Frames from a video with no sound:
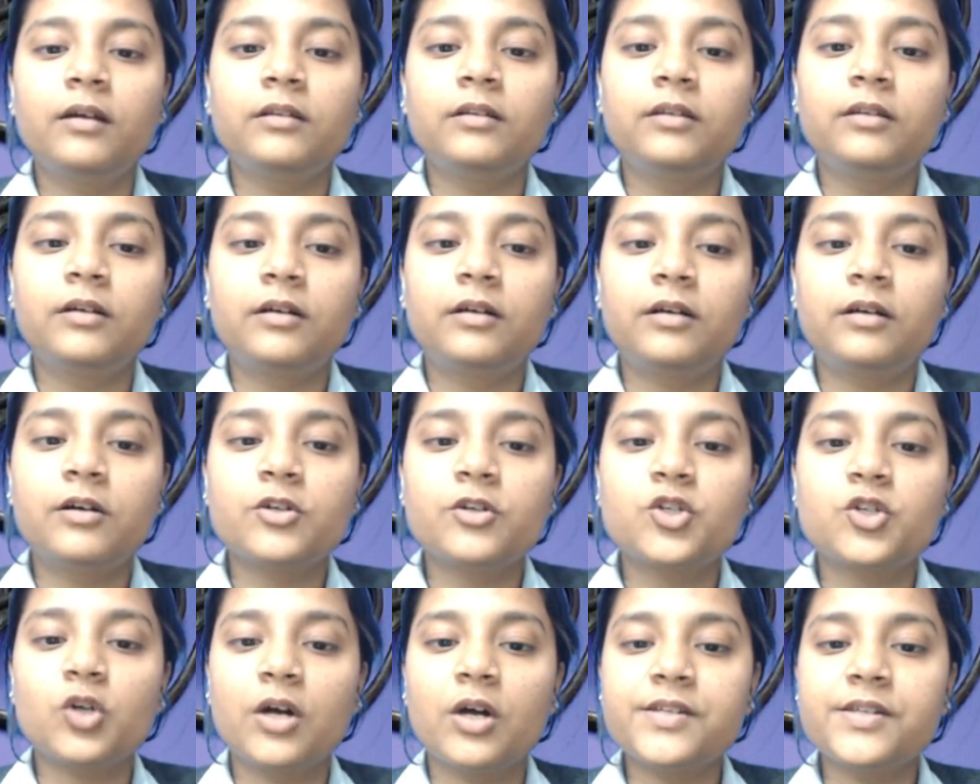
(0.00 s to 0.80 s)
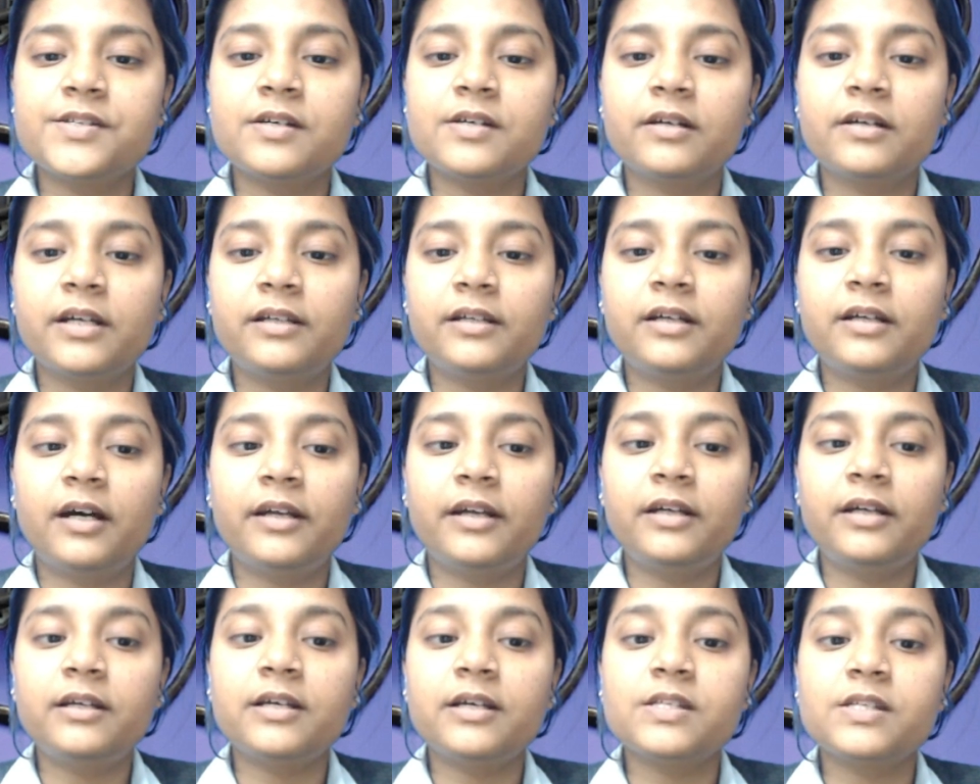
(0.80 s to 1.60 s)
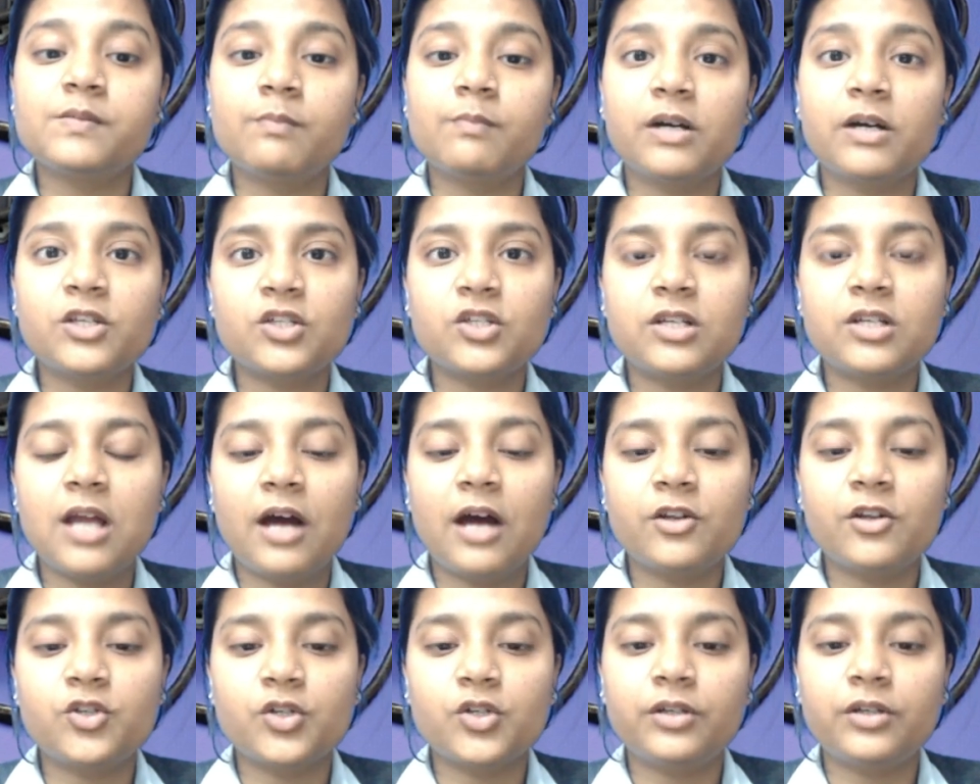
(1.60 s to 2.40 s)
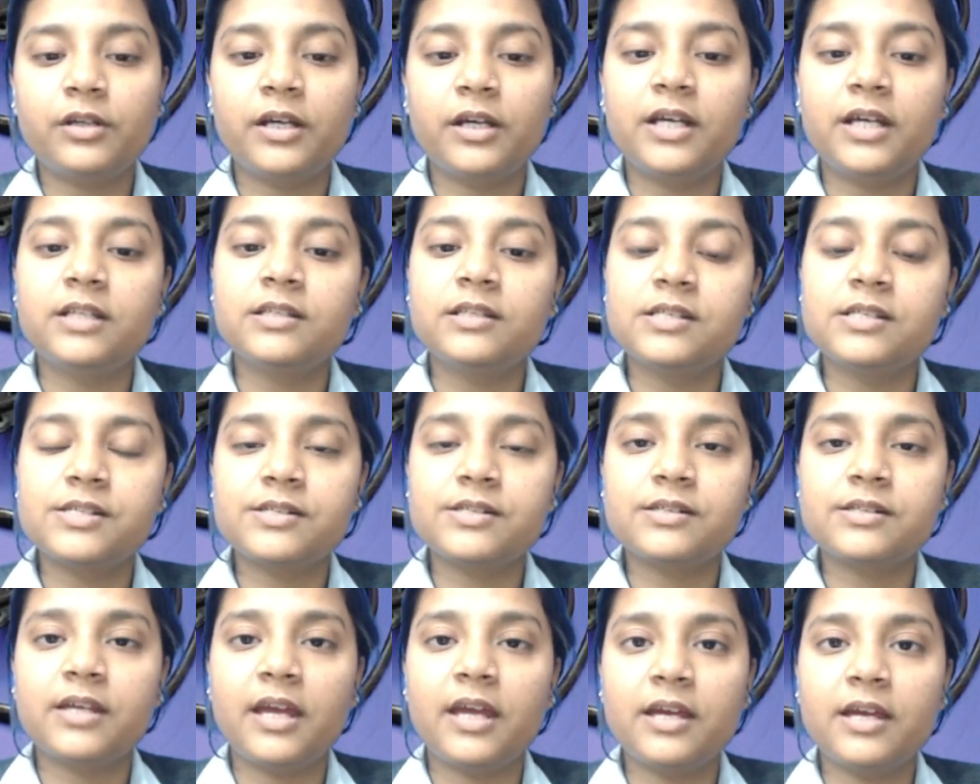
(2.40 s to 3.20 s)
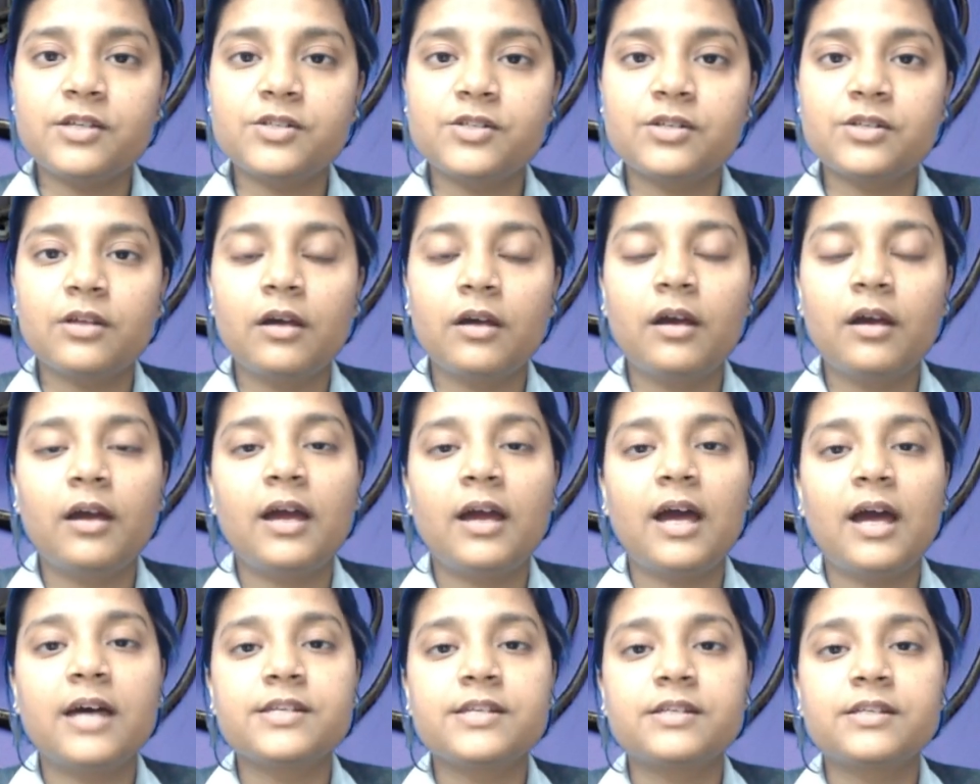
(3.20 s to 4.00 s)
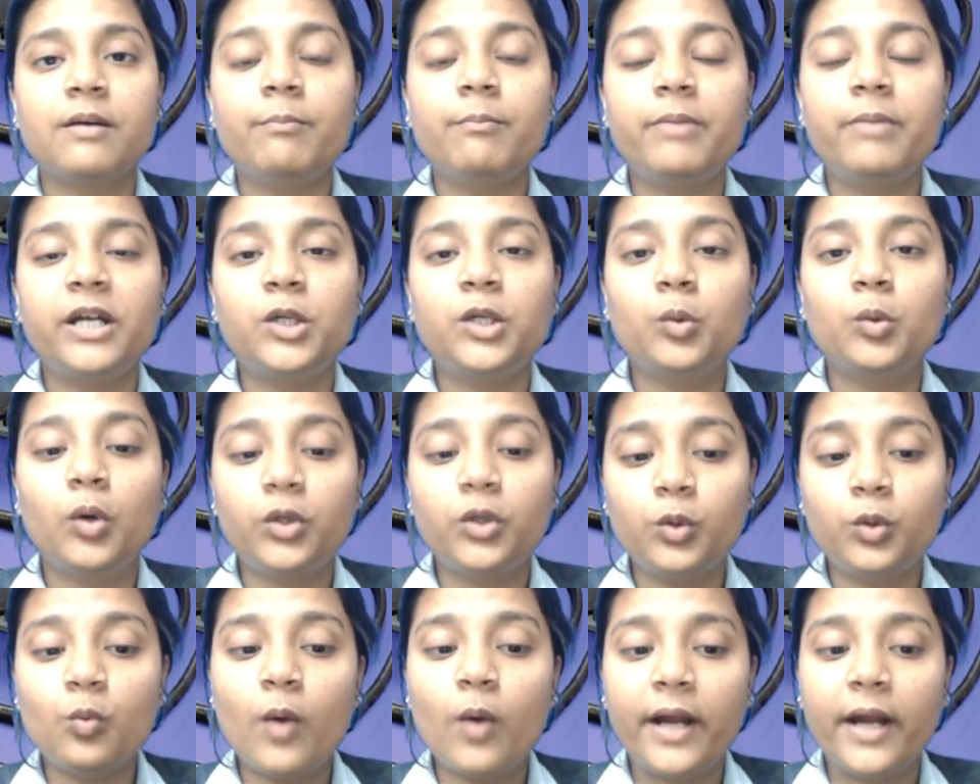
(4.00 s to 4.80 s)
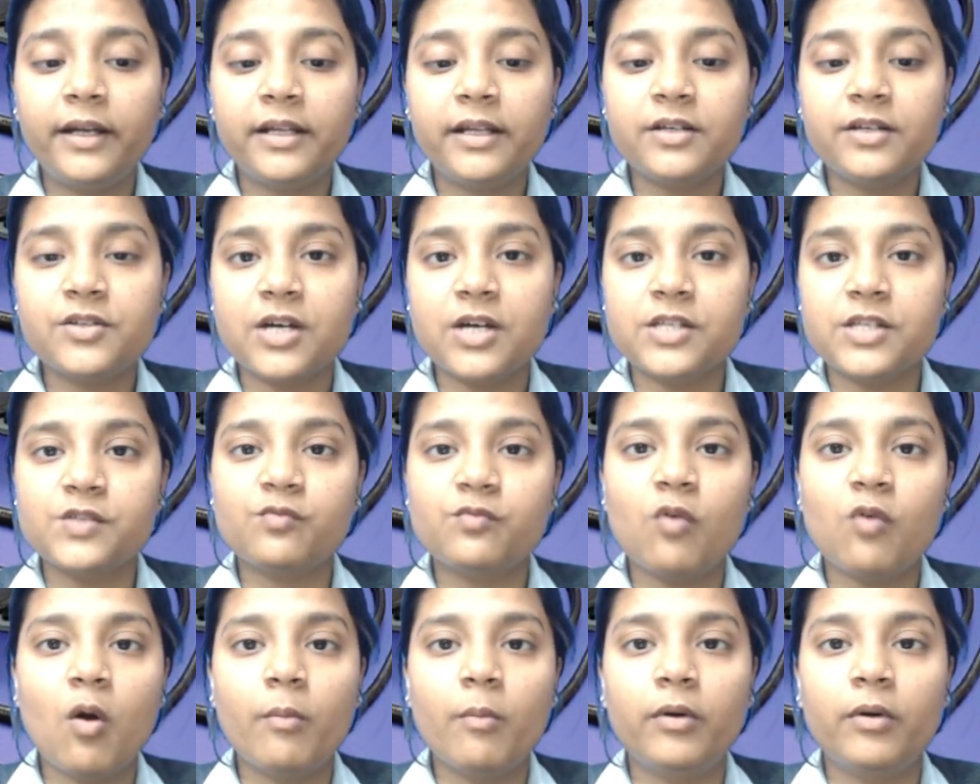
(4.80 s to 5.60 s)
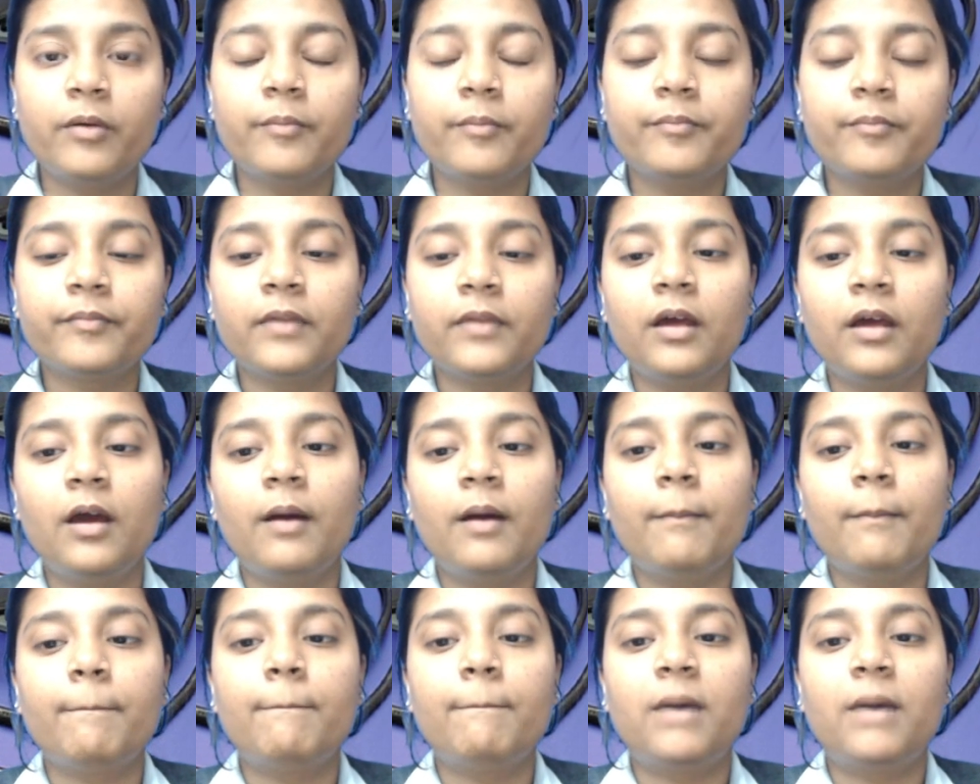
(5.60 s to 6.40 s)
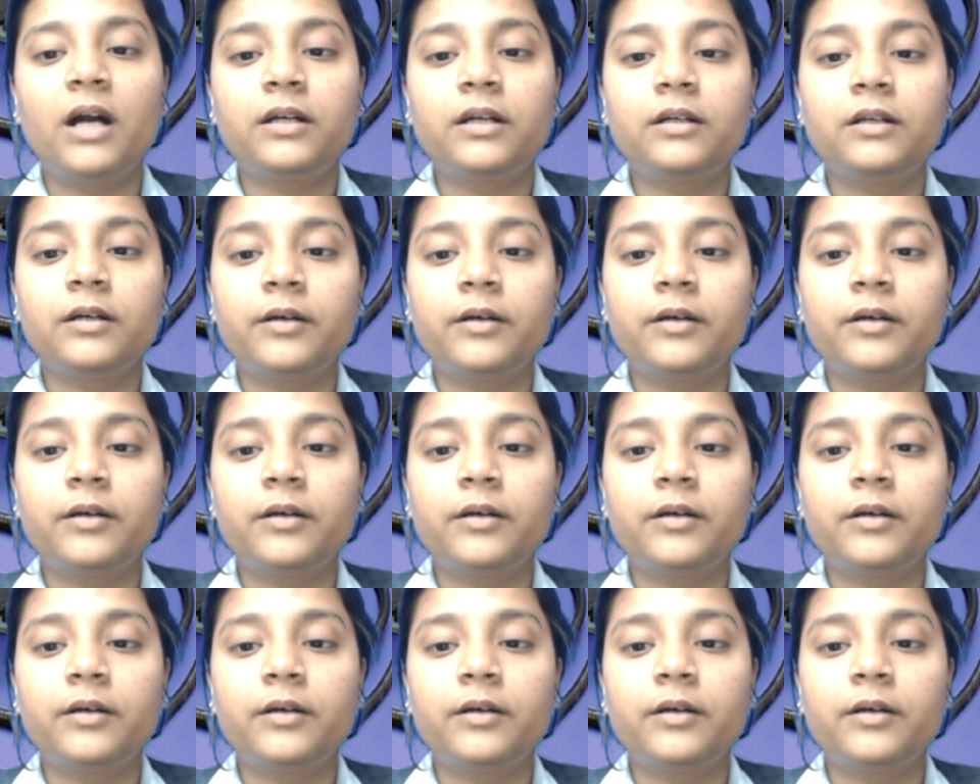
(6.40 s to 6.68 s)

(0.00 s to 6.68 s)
The short circuit current is much larger in this case as compared to a two winding transformer. But